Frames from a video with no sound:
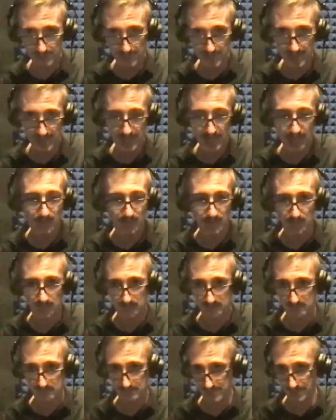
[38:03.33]
My iRig
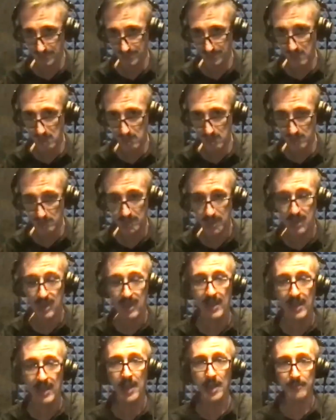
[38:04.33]
goes to my phone,
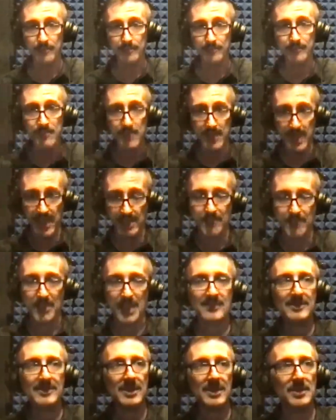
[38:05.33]
and
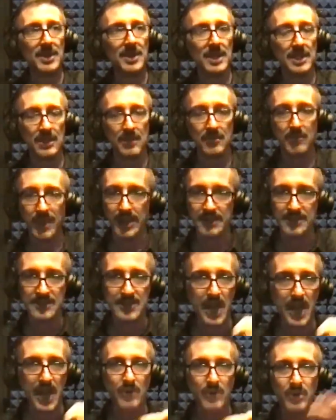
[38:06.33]
basically my
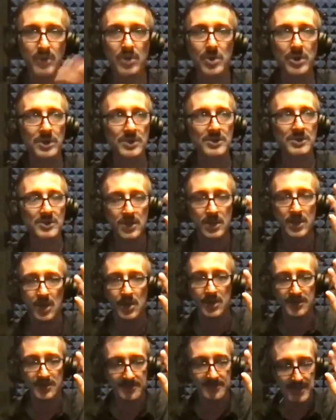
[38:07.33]
entire recording
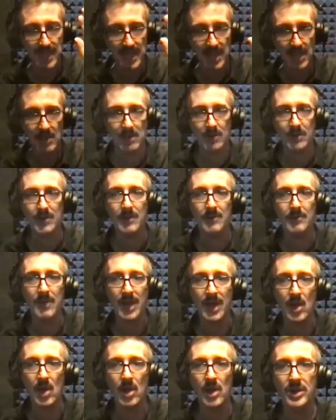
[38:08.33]
studio is now
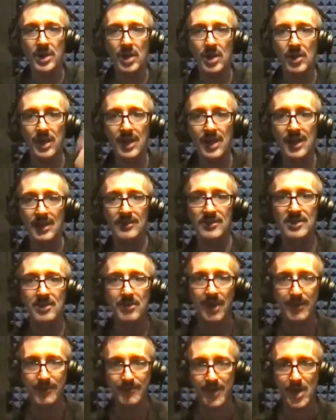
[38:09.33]
my audio in
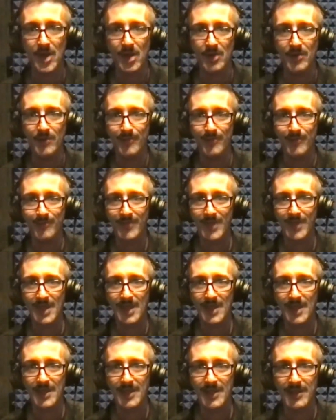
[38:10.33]
to my phone.
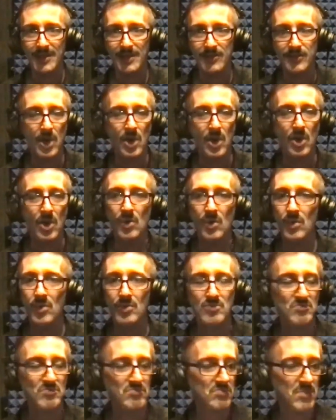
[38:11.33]
So
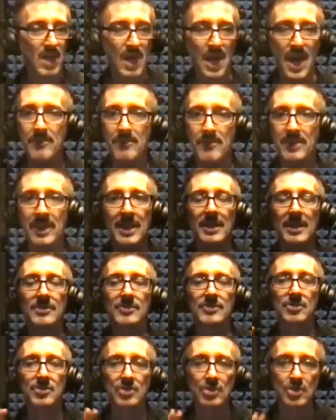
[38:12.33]
I'm getting
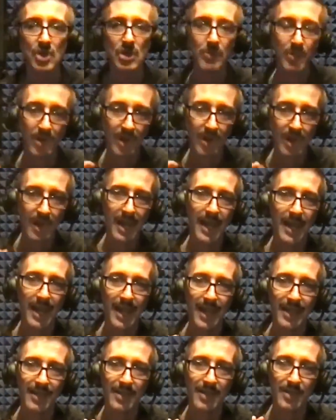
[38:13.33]
super
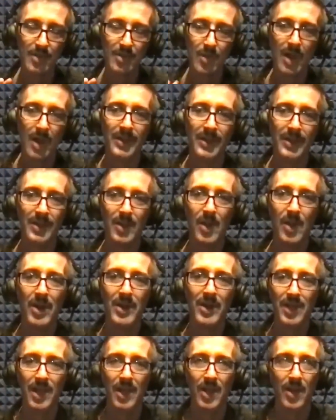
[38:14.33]
high quality
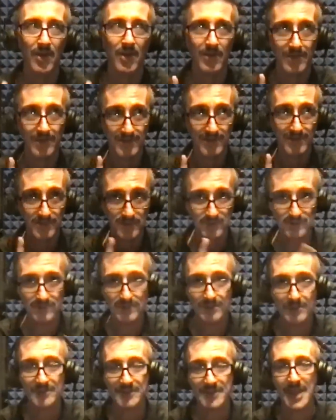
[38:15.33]
audio
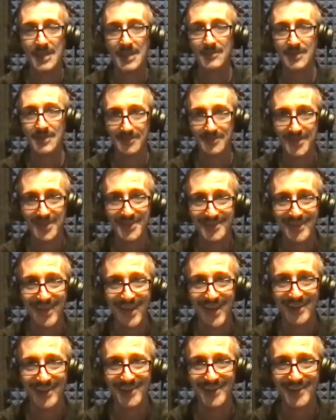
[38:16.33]
sent to
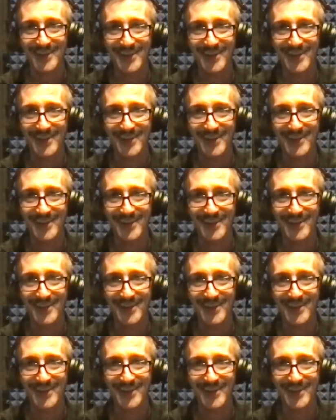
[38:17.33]
TikTok.